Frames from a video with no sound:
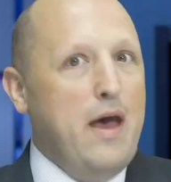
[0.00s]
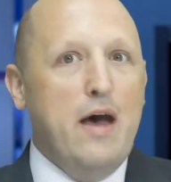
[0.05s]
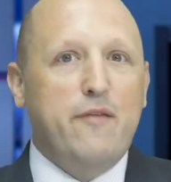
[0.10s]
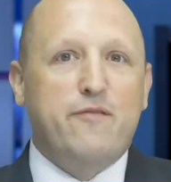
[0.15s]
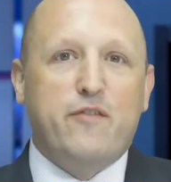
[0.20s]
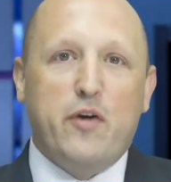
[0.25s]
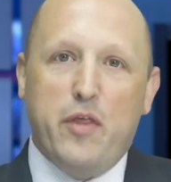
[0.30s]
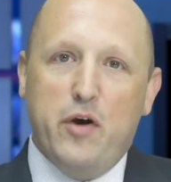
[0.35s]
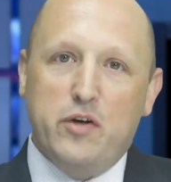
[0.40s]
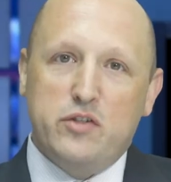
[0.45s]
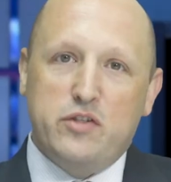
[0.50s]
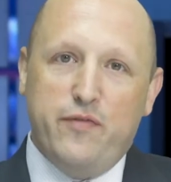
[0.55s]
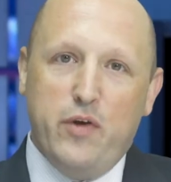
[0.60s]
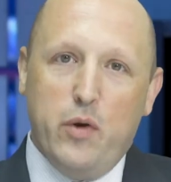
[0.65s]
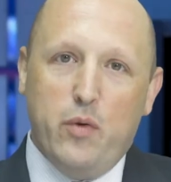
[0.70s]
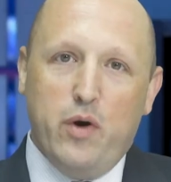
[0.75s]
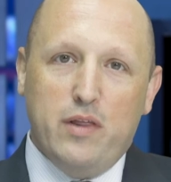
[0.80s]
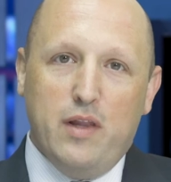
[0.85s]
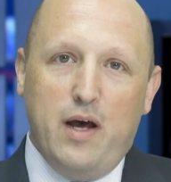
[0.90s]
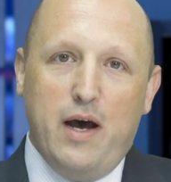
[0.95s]
And for those of
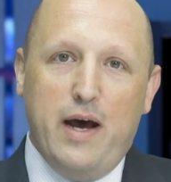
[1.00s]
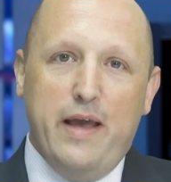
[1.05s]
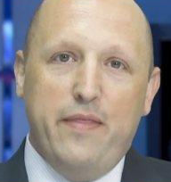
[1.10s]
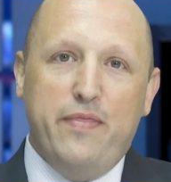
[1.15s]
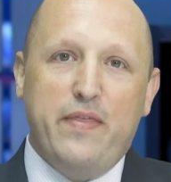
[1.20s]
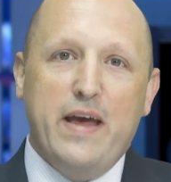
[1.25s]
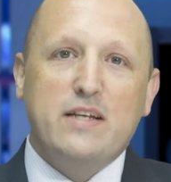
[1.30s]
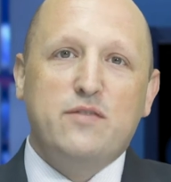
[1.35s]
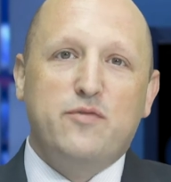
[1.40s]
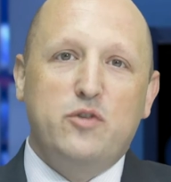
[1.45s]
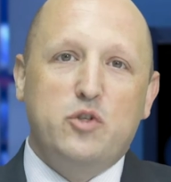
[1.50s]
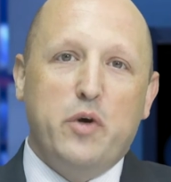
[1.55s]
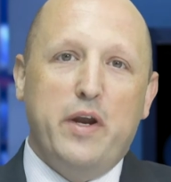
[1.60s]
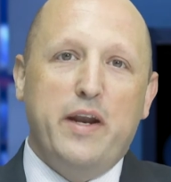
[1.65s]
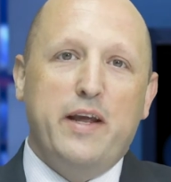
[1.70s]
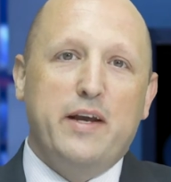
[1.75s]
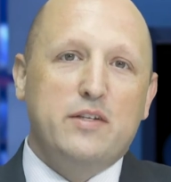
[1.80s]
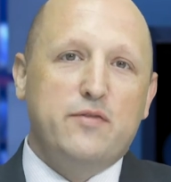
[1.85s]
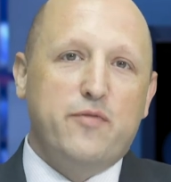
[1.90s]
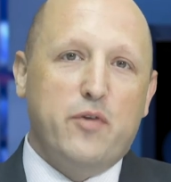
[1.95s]
you online, thanks for
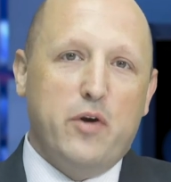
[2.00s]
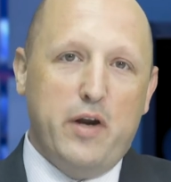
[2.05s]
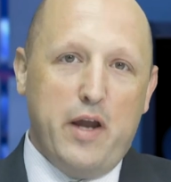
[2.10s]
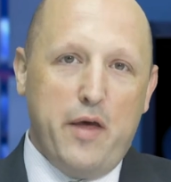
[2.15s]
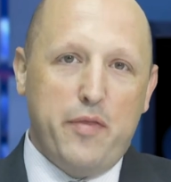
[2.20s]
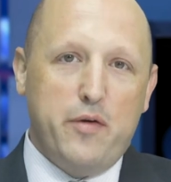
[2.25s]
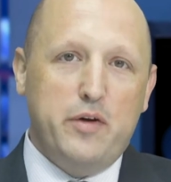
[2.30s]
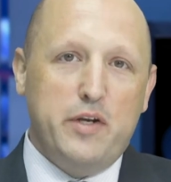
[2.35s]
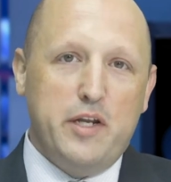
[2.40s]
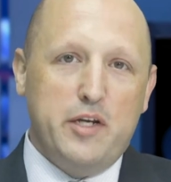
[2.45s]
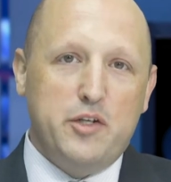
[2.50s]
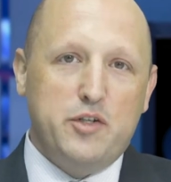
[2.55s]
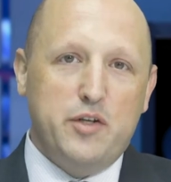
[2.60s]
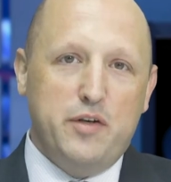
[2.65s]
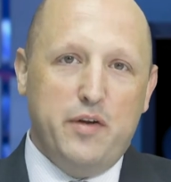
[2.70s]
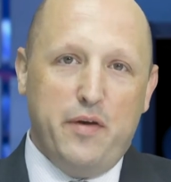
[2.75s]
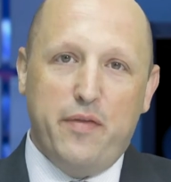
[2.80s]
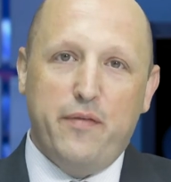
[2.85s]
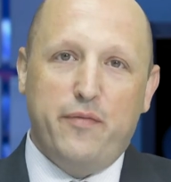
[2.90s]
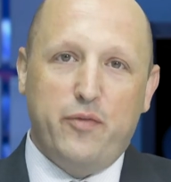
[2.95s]
joining us for another
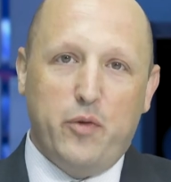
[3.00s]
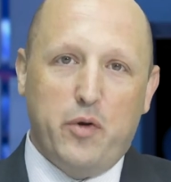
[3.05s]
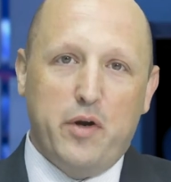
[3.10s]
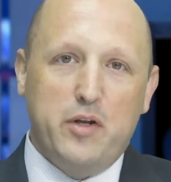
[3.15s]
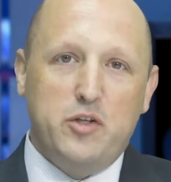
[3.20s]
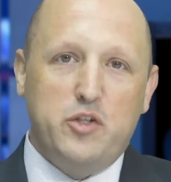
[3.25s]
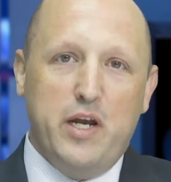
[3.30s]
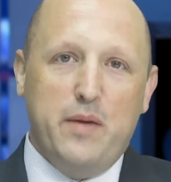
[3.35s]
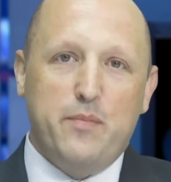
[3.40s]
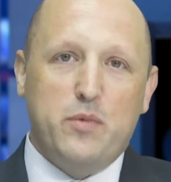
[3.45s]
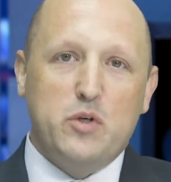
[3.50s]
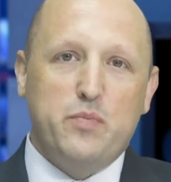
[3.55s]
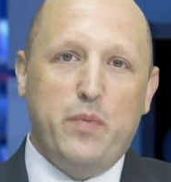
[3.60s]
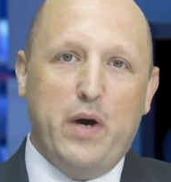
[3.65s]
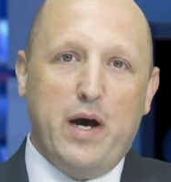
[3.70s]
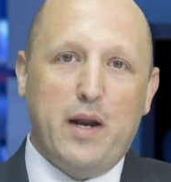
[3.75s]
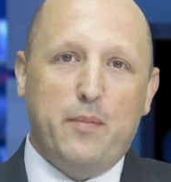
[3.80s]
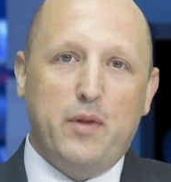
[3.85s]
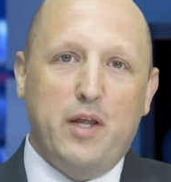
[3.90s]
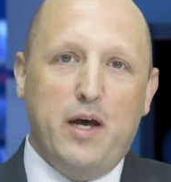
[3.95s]
edition of the Florida Chamber's
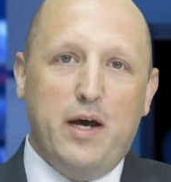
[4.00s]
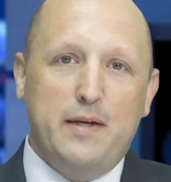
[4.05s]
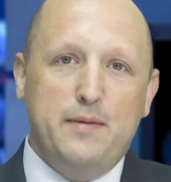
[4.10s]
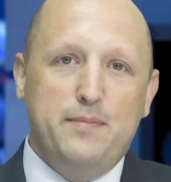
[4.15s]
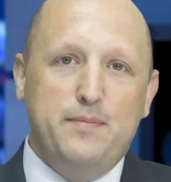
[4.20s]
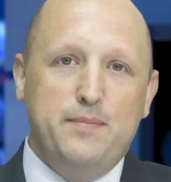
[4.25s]
Bottom Line.